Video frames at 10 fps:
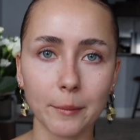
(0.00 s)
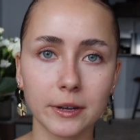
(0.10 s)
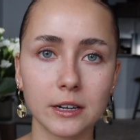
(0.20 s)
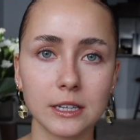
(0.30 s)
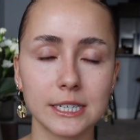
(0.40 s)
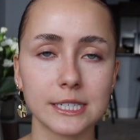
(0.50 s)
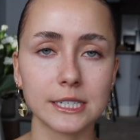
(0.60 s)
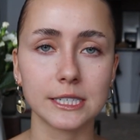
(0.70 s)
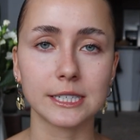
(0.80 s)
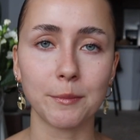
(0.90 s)
I'm gonna
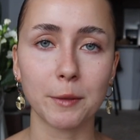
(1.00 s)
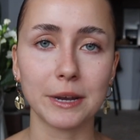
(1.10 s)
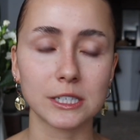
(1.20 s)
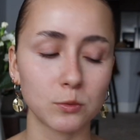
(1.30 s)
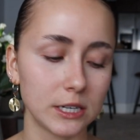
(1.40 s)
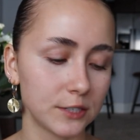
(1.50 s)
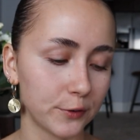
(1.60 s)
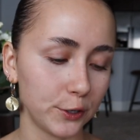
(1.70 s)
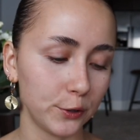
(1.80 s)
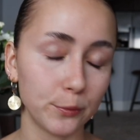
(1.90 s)
list some of the best ones
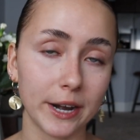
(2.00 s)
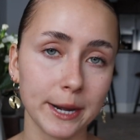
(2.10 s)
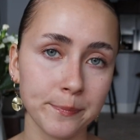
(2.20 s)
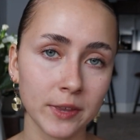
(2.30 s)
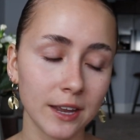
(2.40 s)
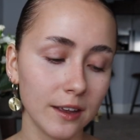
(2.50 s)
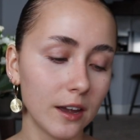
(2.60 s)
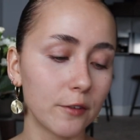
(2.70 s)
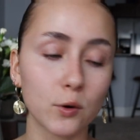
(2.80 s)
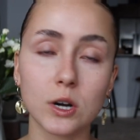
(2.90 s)
for you. You ready?
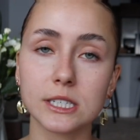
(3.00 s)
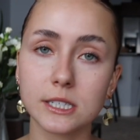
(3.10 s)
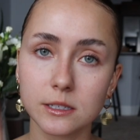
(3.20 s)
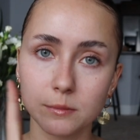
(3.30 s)
Of course,